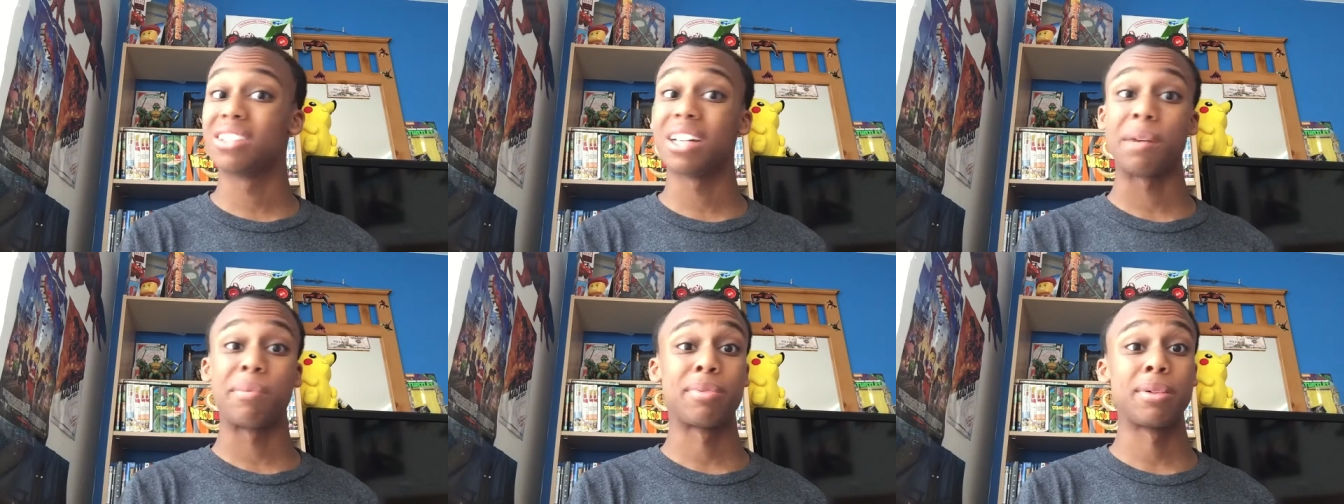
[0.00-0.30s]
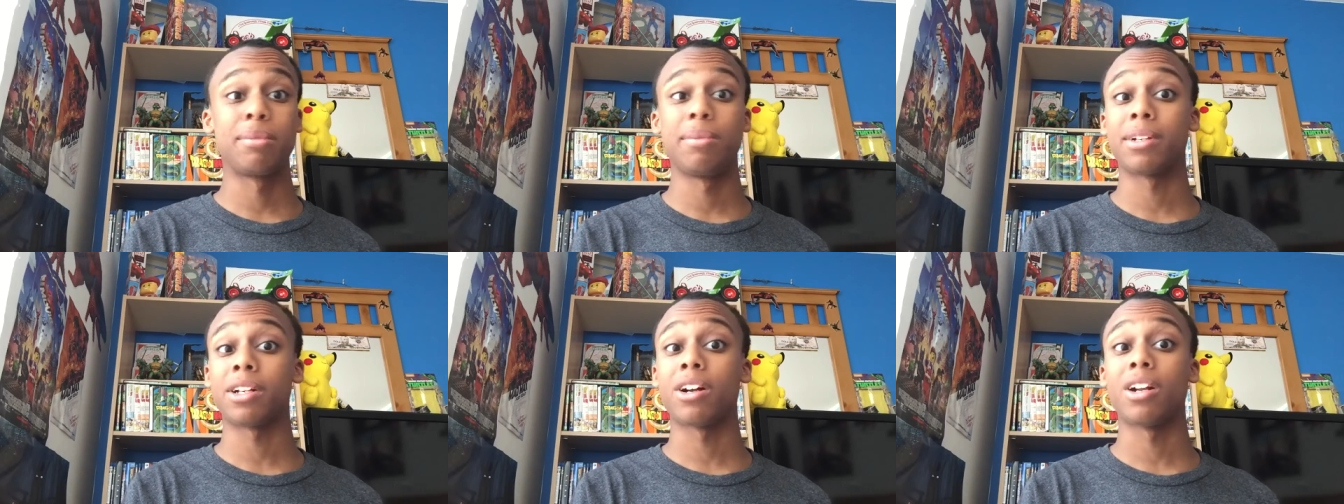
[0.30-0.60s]
That's
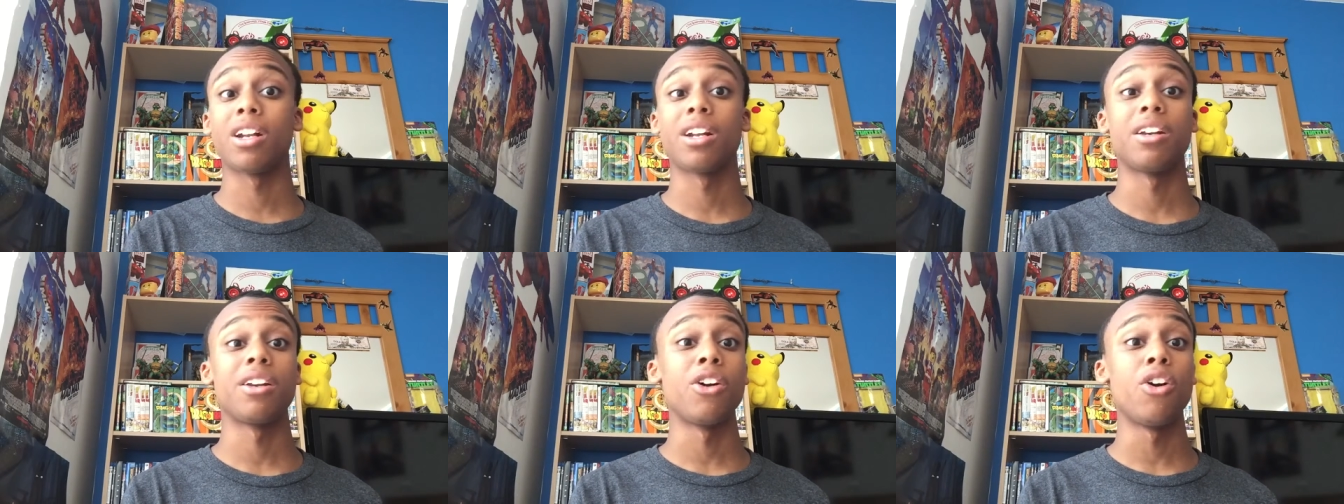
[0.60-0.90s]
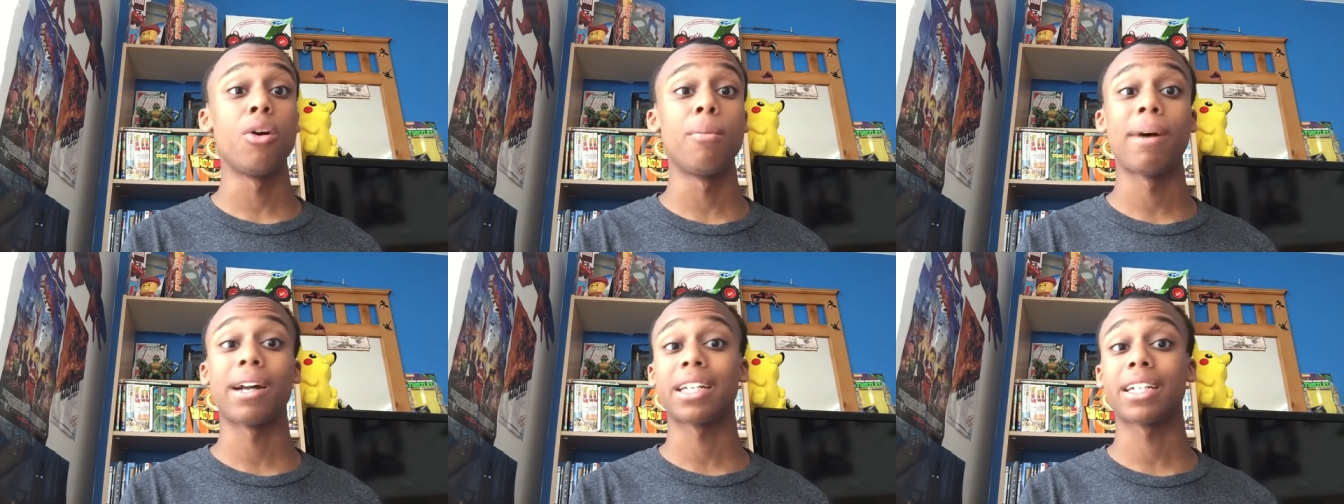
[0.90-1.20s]
pretty much all I
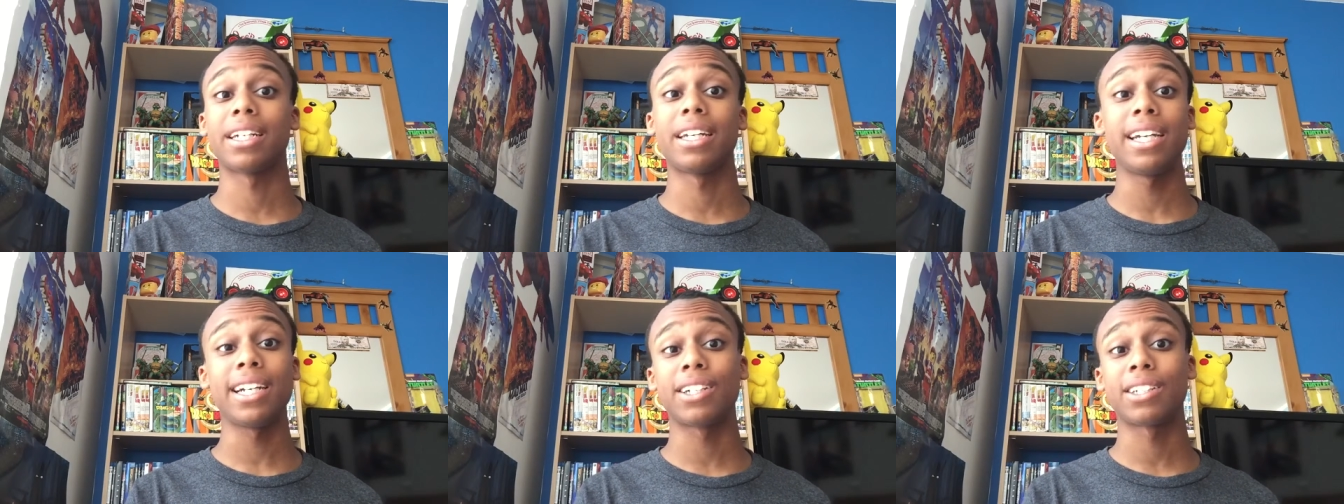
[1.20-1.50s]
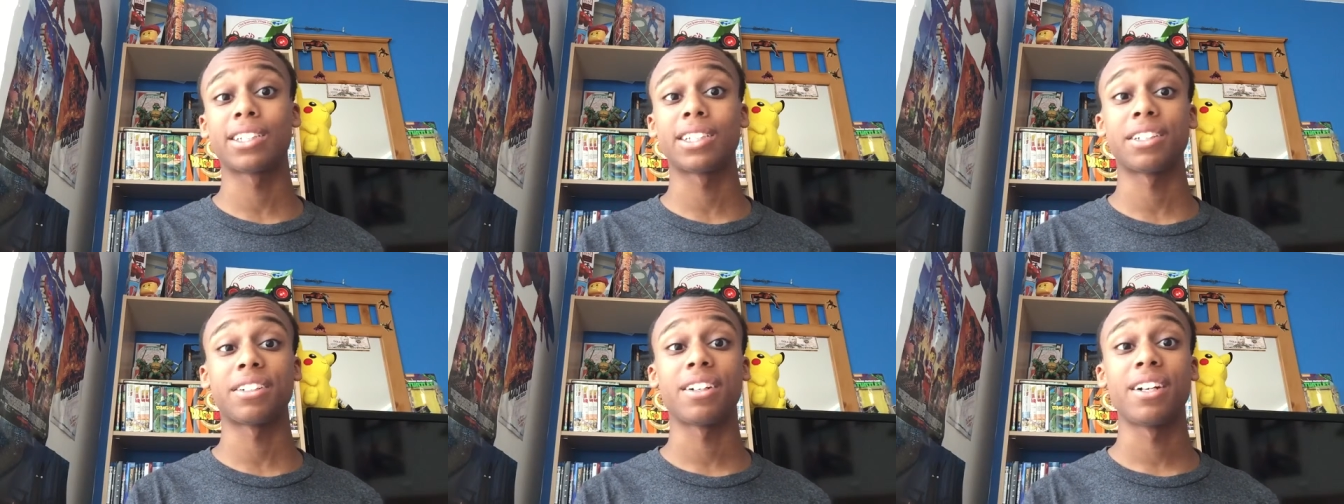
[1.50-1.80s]
know about the
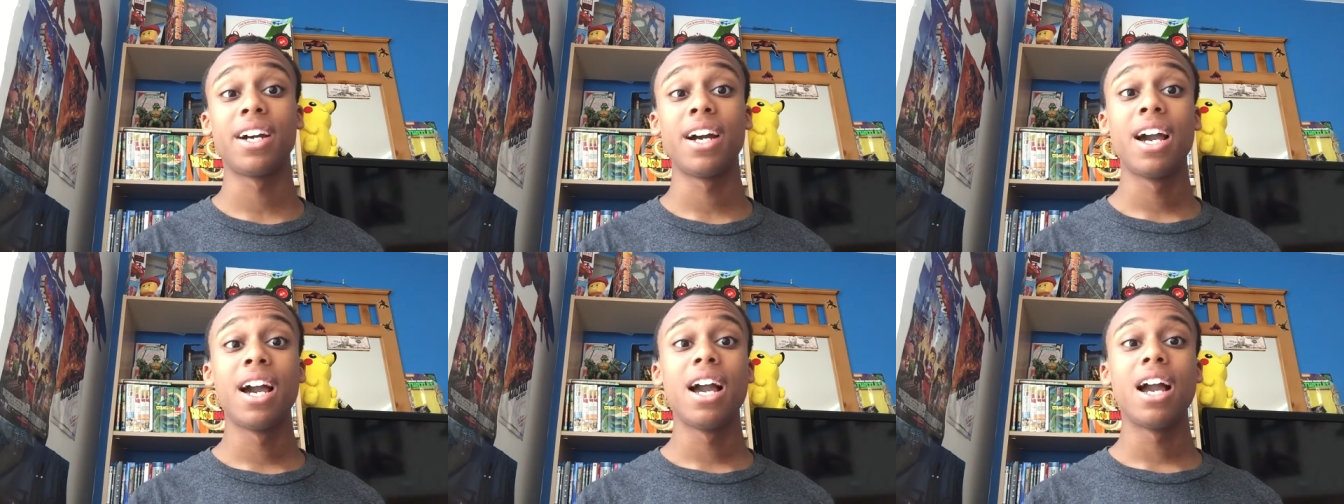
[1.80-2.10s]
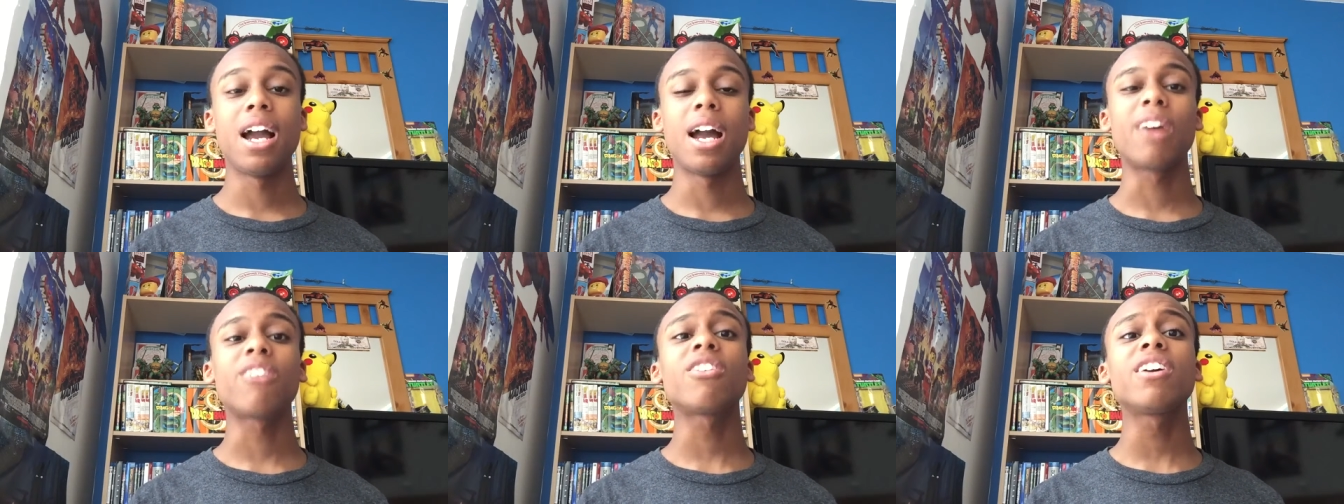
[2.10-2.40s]
character.
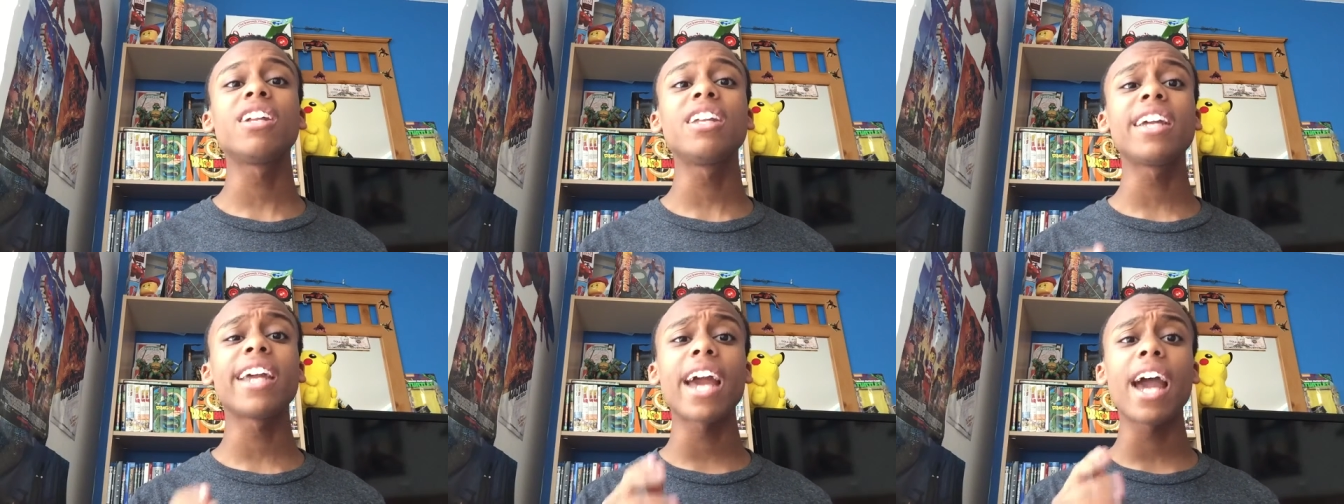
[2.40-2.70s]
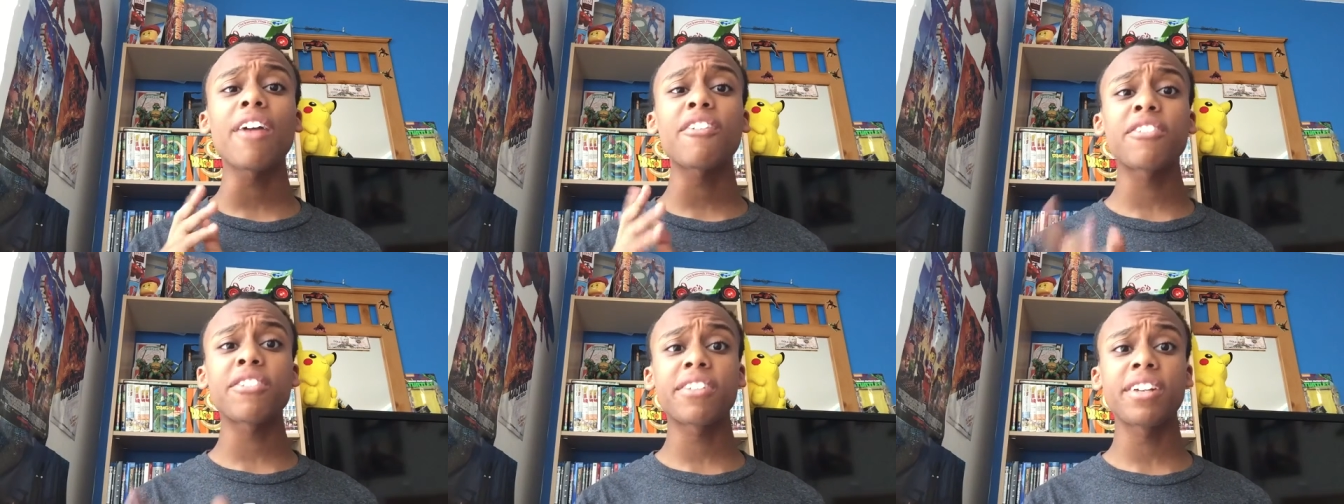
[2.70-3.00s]
And really,
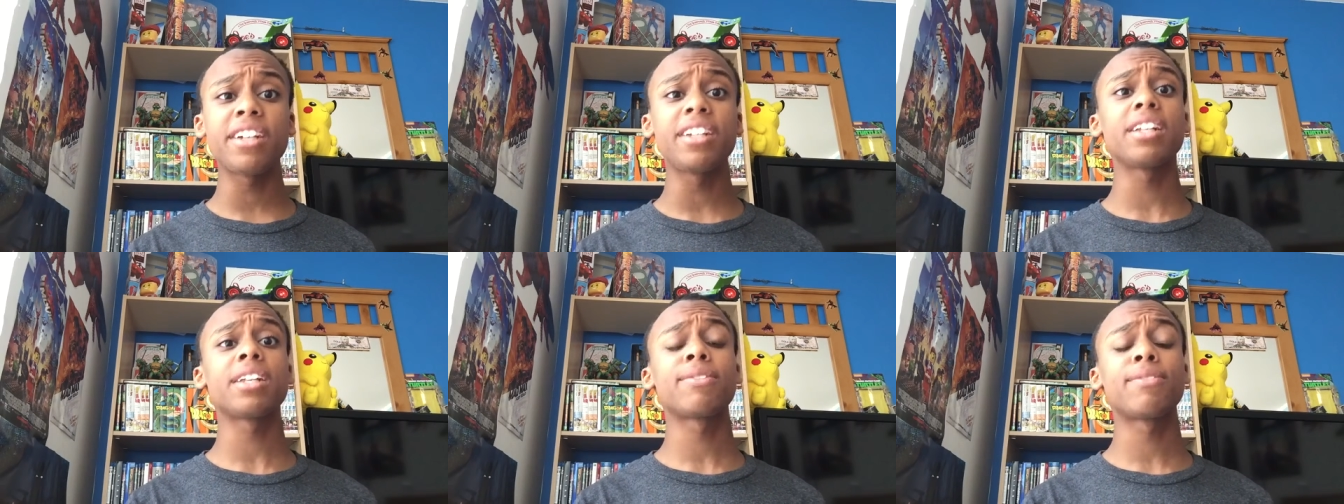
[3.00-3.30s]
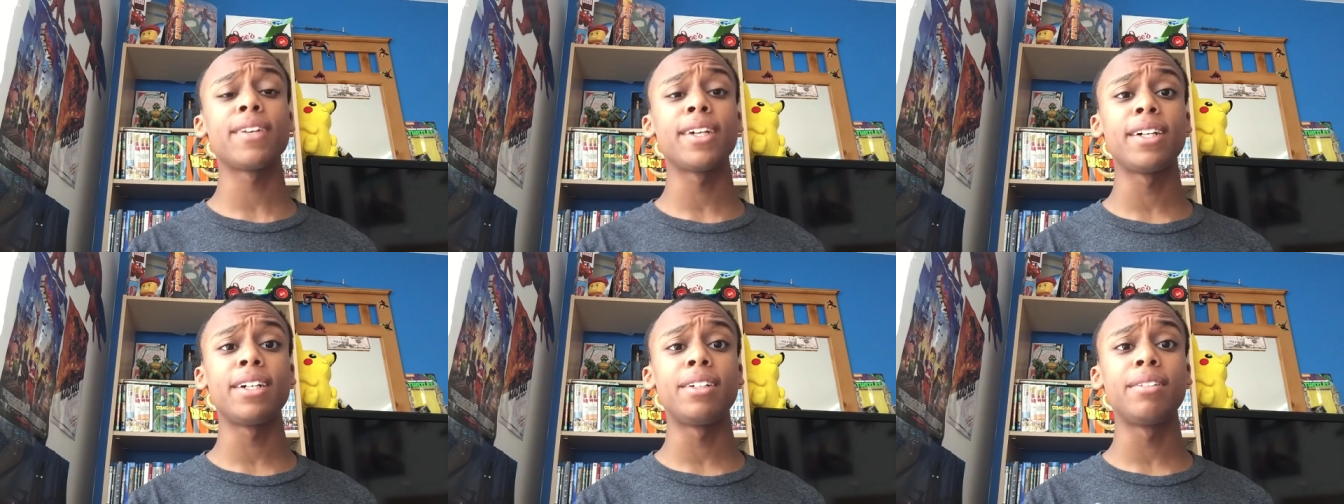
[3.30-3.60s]
after seeing this
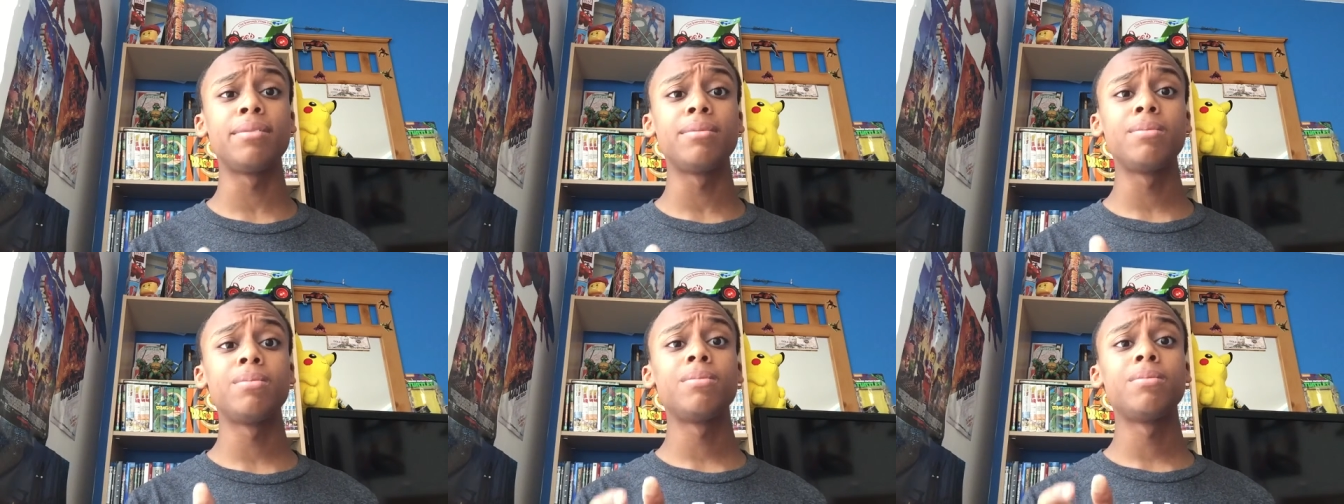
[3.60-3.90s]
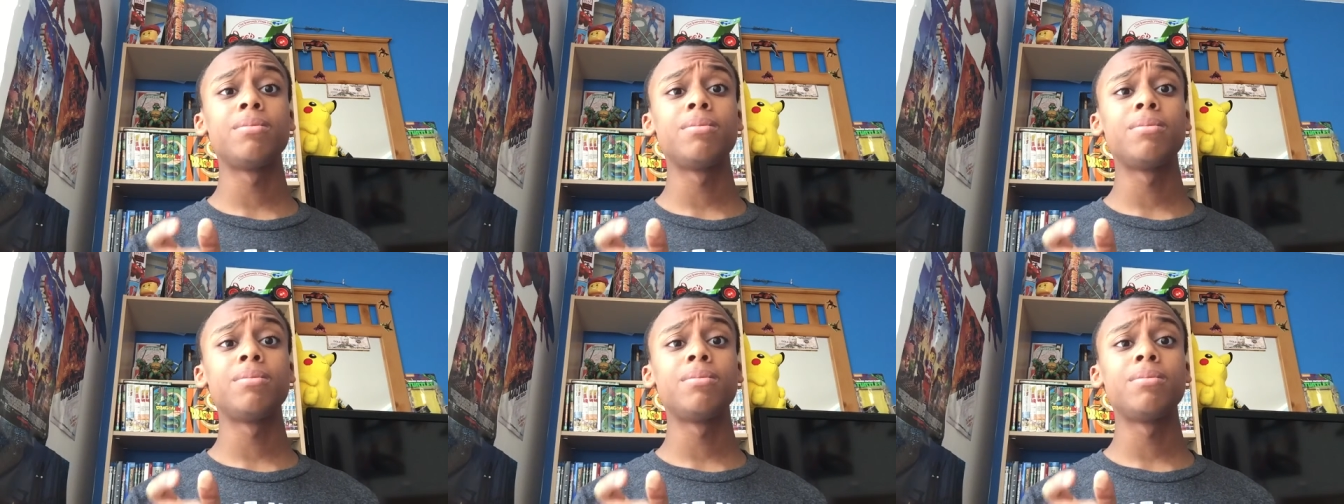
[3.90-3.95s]
film,